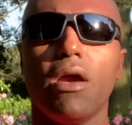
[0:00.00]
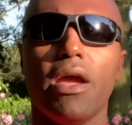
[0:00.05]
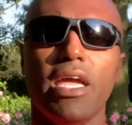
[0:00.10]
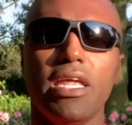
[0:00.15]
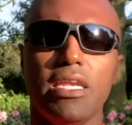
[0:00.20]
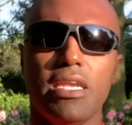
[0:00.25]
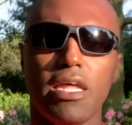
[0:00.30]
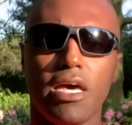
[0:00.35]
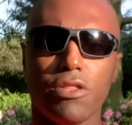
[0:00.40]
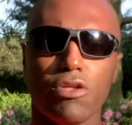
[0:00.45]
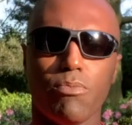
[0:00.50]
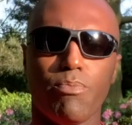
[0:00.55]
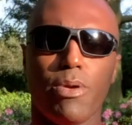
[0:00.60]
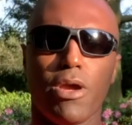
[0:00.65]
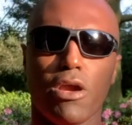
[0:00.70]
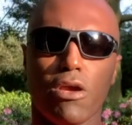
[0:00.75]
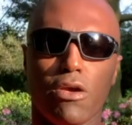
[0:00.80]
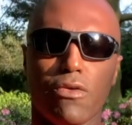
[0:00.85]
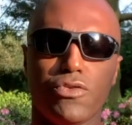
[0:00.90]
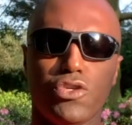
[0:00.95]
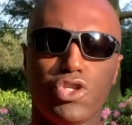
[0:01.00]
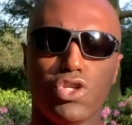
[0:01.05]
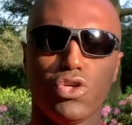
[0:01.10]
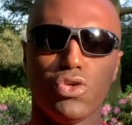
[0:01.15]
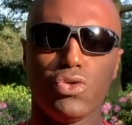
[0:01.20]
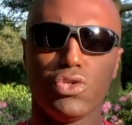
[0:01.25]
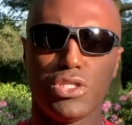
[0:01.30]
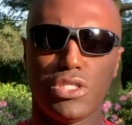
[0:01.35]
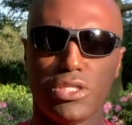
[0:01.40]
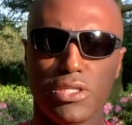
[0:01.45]
another pair of
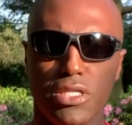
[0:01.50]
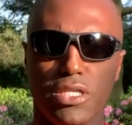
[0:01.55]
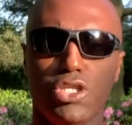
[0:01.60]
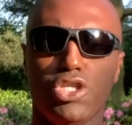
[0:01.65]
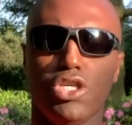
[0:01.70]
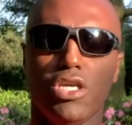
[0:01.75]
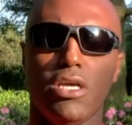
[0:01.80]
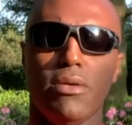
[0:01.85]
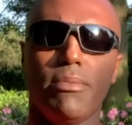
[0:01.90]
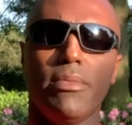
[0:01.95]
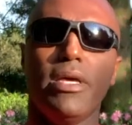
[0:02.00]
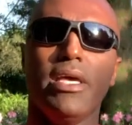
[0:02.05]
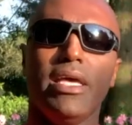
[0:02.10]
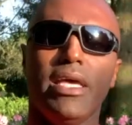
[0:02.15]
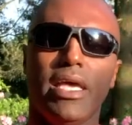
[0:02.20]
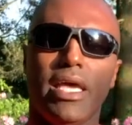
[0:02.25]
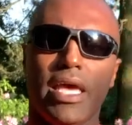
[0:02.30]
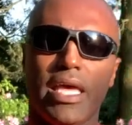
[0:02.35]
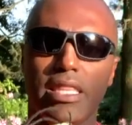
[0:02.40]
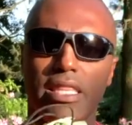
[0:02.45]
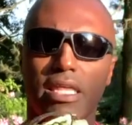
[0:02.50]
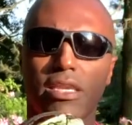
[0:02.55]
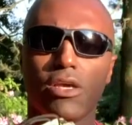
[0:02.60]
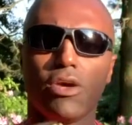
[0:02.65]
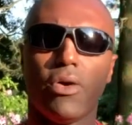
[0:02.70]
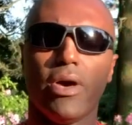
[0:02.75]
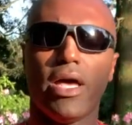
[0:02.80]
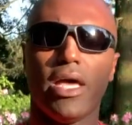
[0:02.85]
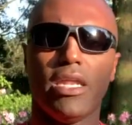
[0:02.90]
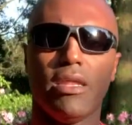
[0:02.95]
shoes to the gym and then
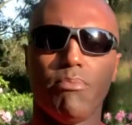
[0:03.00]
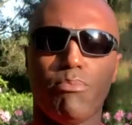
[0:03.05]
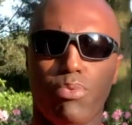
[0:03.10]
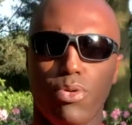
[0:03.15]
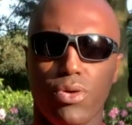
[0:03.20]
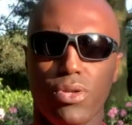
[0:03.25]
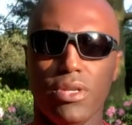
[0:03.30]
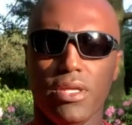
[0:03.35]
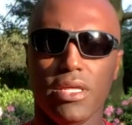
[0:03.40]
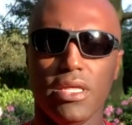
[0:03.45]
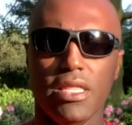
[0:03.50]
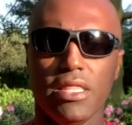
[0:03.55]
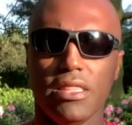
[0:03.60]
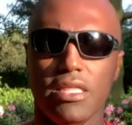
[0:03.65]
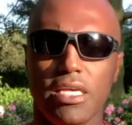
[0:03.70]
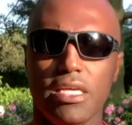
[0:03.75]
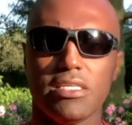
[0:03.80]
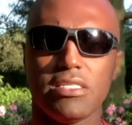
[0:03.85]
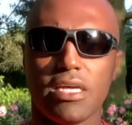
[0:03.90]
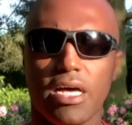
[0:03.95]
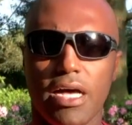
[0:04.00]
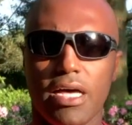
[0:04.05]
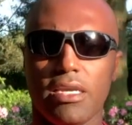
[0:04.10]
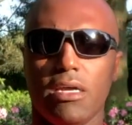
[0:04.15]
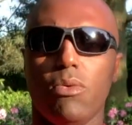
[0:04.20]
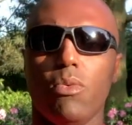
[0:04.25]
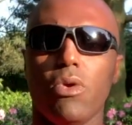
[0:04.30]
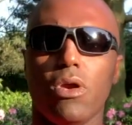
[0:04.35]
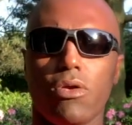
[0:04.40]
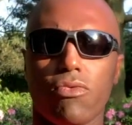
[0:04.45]
go ahead and put these on.
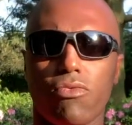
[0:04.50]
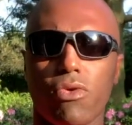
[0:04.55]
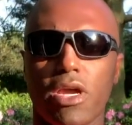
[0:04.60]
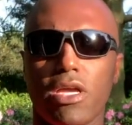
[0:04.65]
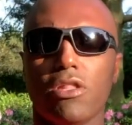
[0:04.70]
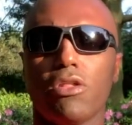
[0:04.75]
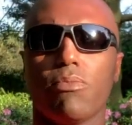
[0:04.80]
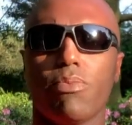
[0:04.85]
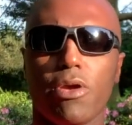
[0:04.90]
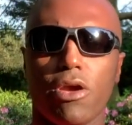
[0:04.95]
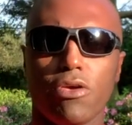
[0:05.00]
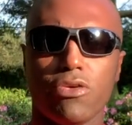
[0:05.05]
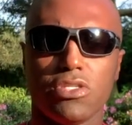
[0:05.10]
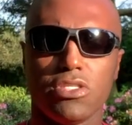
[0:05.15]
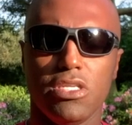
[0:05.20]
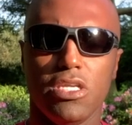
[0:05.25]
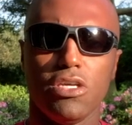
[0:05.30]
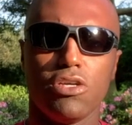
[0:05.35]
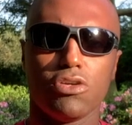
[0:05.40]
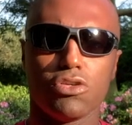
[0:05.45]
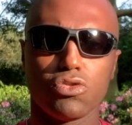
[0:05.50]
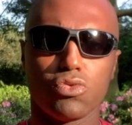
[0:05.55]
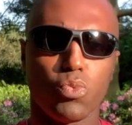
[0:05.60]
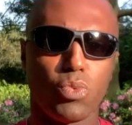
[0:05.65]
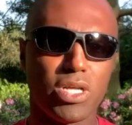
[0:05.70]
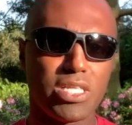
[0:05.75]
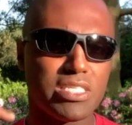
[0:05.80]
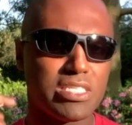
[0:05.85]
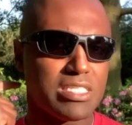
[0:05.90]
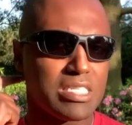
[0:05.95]
I'll wear a regular pair of sneakers
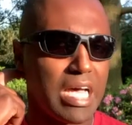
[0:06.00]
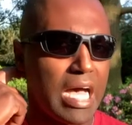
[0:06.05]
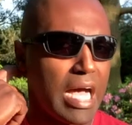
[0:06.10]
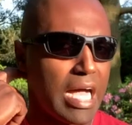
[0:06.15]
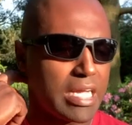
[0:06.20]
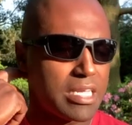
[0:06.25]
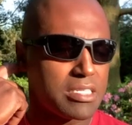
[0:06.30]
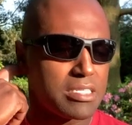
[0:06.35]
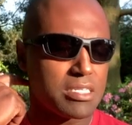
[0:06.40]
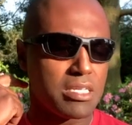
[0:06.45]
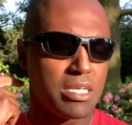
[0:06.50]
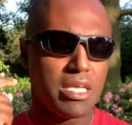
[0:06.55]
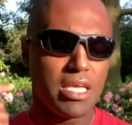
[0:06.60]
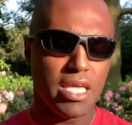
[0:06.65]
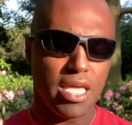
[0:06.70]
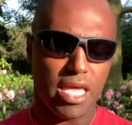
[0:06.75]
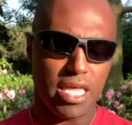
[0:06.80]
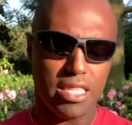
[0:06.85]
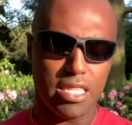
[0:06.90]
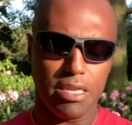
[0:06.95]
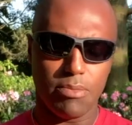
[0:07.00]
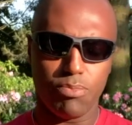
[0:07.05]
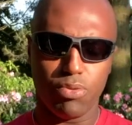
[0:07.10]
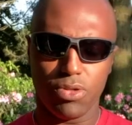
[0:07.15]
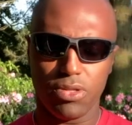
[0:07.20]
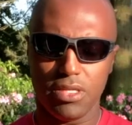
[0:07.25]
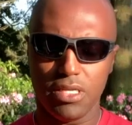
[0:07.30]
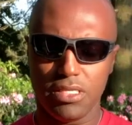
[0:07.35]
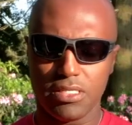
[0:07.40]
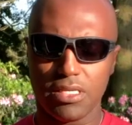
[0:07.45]
with socks and then
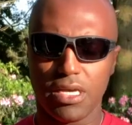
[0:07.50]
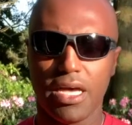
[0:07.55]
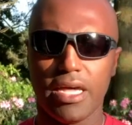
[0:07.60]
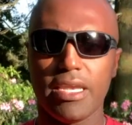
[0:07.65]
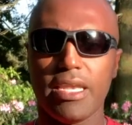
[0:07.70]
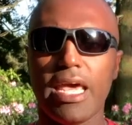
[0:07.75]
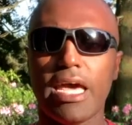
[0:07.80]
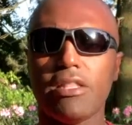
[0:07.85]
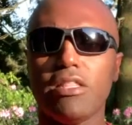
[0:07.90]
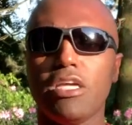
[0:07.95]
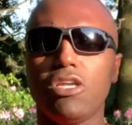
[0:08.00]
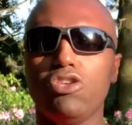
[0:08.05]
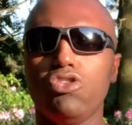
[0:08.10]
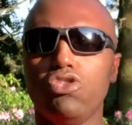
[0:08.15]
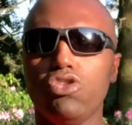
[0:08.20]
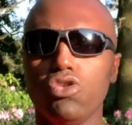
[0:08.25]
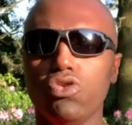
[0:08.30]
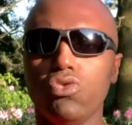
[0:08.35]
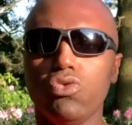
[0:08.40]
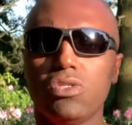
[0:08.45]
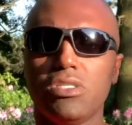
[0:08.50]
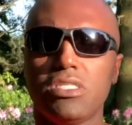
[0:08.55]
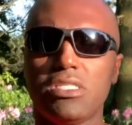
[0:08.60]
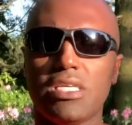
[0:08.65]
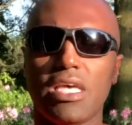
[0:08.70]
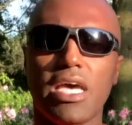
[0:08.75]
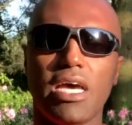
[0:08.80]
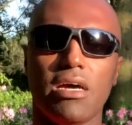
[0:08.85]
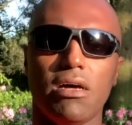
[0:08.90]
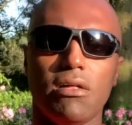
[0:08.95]
put these on. Now, they do
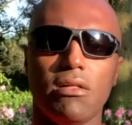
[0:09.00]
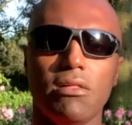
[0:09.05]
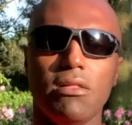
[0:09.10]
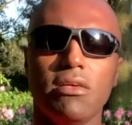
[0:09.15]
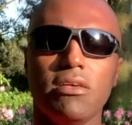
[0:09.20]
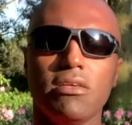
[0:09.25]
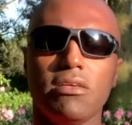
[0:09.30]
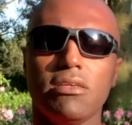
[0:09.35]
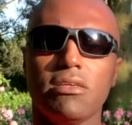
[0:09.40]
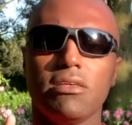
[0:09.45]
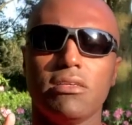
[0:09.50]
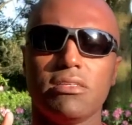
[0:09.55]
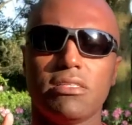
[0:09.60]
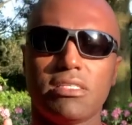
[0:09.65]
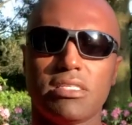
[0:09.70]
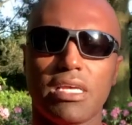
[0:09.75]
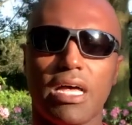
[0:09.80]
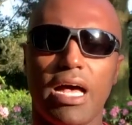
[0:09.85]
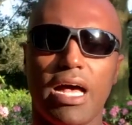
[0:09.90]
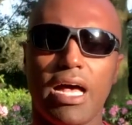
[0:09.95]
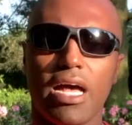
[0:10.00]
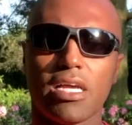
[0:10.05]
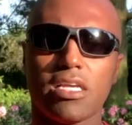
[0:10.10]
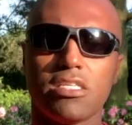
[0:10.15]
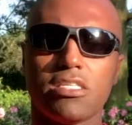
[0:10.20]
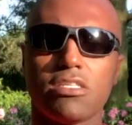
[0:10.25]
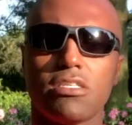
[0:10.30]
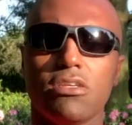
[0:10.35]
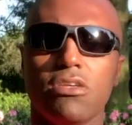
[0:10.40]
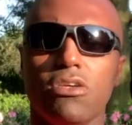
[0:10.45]
sell
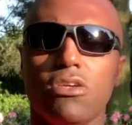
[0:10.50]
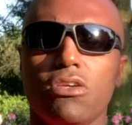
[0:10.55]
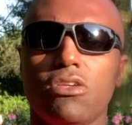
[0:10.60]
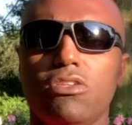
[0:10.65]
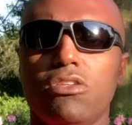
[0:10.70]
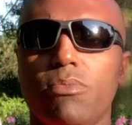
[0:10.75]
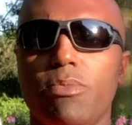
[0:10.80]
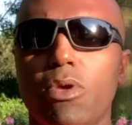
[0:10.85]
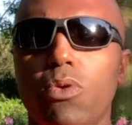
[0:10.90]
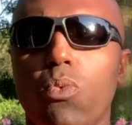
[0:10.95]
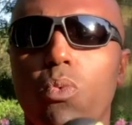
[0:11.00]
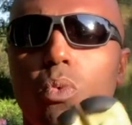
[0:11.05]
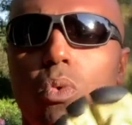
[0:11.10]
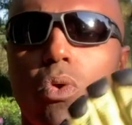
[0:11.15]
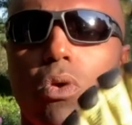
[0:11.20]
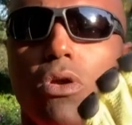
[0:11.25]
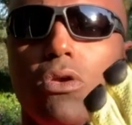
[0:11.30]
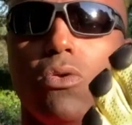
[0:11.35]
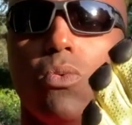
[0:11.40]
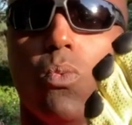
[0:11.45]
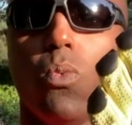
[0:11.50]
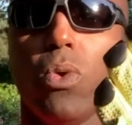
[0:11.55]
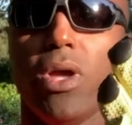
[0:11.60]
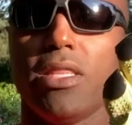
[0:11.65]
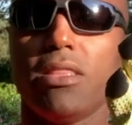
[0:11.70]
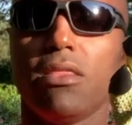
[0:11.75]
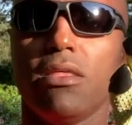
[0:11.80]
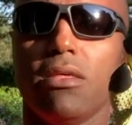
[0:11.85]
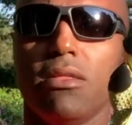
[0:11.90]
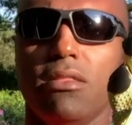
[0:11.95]
socks to be worn
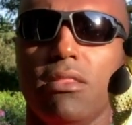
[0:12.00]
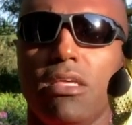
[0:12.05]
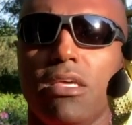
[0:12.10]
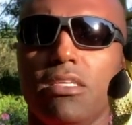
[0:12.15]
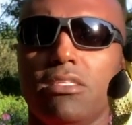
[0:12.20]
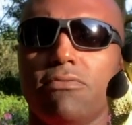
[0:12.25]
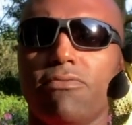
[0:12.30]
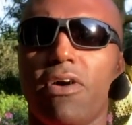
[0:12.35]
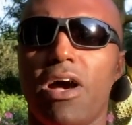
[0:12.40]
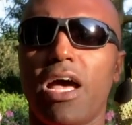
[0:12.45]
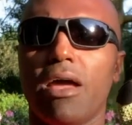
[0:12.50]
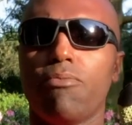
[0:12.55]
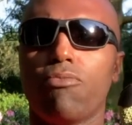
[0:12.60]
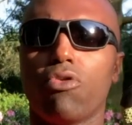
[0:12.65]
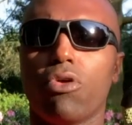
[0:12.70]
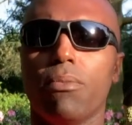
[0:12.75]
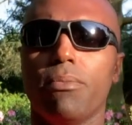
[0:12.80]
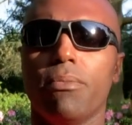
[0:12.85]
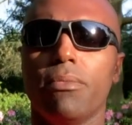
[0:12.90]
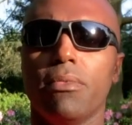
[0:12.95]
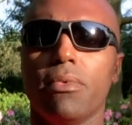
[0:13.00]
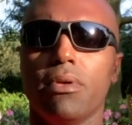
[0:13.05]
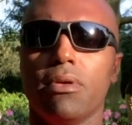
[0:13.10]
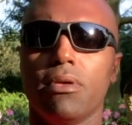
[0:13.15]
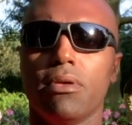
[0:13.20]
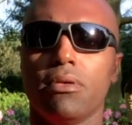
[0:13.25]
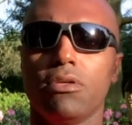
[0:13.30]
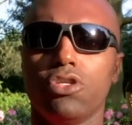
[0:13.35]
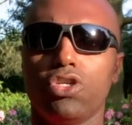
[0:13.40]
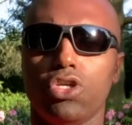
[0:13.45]
with these Vibram
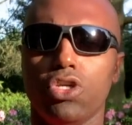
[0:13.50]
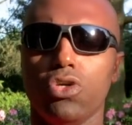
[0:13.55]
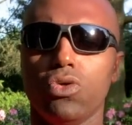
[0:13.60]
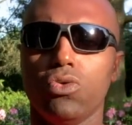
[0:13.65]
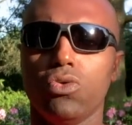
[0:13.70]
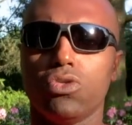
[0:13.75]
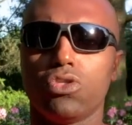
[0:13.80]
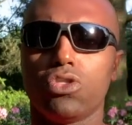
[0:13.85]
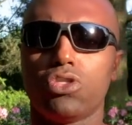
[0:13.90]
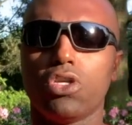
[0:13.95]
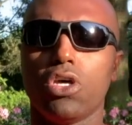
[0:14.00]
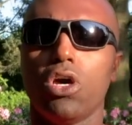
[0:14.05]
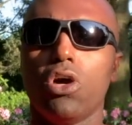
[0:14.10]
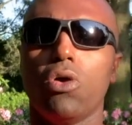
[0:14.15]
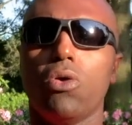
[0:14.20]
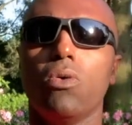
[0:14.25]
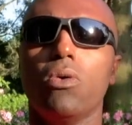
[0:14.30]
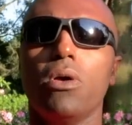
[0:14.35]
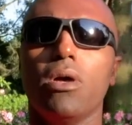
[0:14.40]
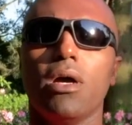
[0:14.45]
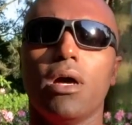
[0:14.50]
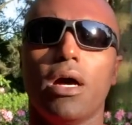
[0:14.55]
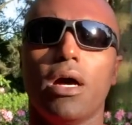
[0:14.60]
shoes. So